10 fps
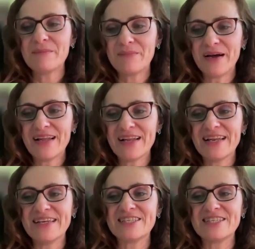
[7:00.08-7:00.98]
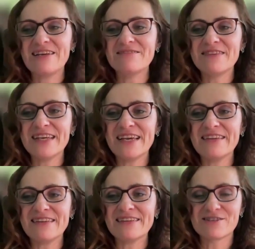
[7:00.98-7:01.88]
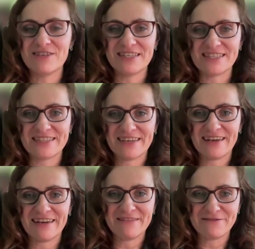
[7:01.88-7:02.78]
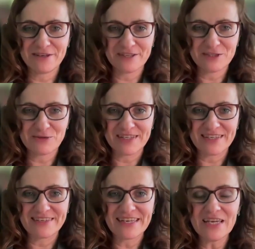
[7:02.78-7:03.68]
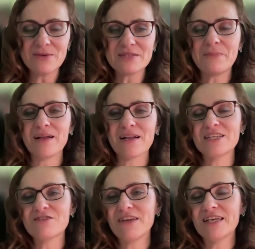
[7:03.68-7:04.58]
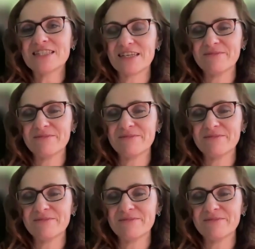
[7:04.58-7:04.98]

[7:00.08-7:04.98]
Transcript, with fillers: Palglish, lovely, that's Chris' first one. Okay, it's a Palglish Flester.